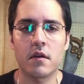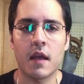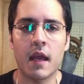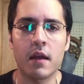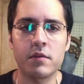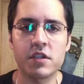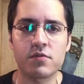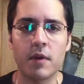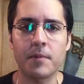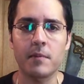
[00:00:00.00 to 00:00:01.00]
And we
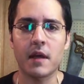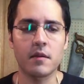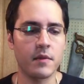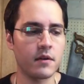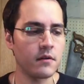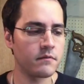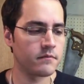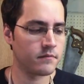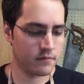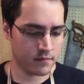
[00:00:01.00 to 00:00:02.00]
just ripped them down the middle.
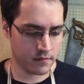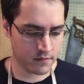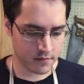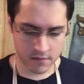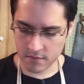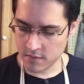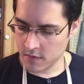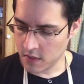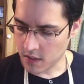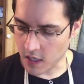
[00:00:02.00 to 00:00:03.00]

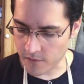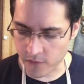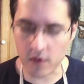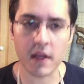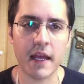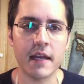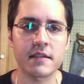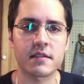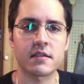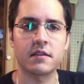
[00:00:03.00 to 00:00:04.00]
Got four
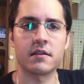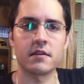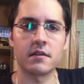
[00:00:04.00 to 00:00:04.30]
legs,